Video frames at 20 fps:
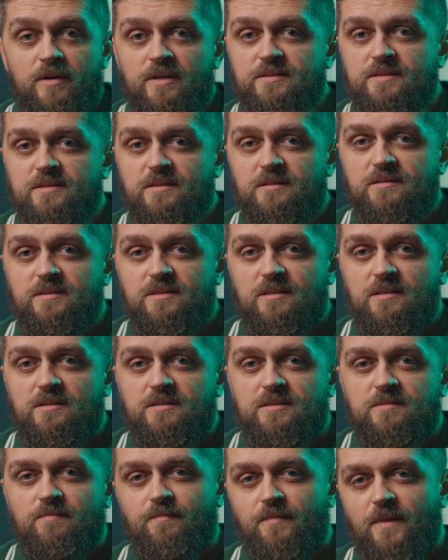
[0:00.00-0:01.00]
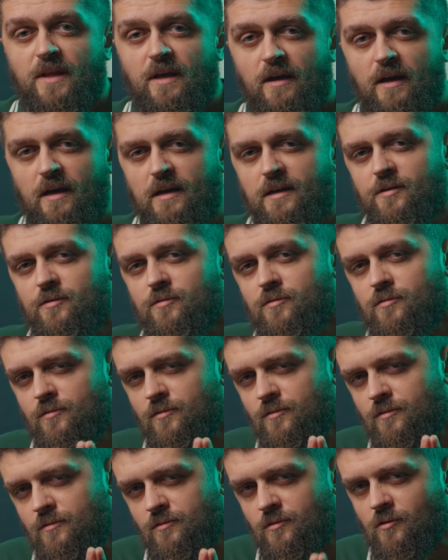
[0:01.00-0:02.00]
instances and you
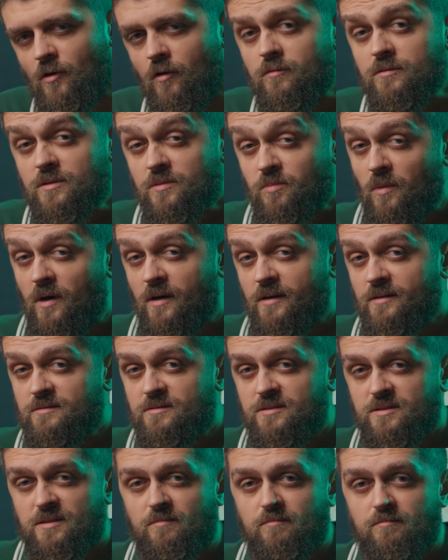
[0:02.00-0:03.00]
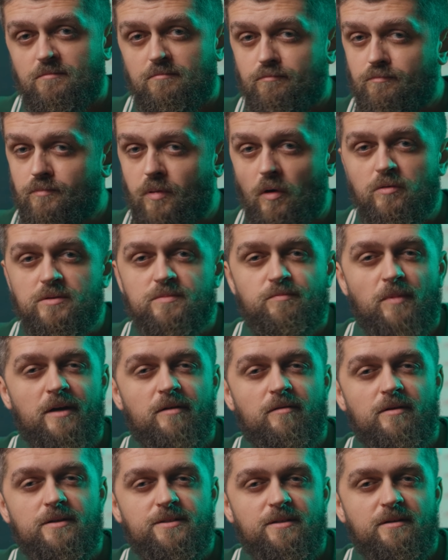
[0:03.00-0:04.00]
don't mind some
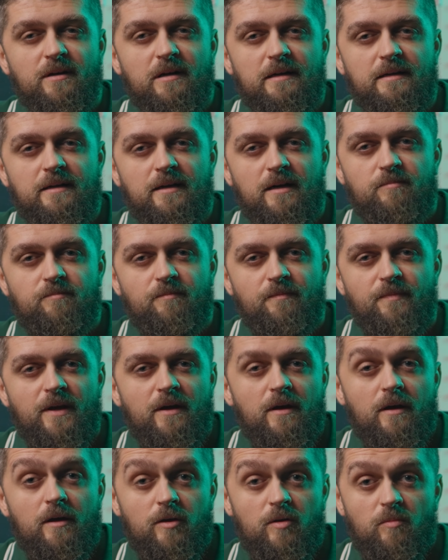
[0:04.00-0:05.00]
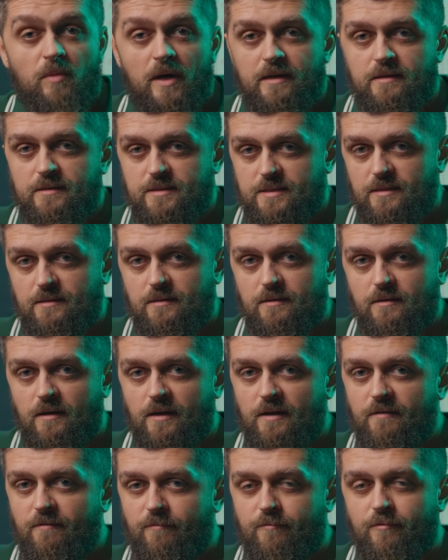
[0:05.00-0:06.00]
post-migration cleanup, you might consider
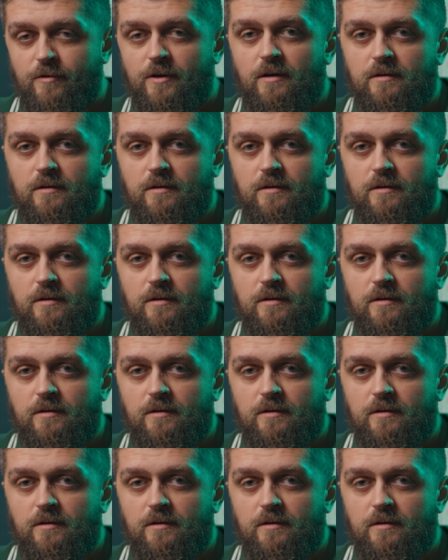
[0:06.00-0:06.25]
a free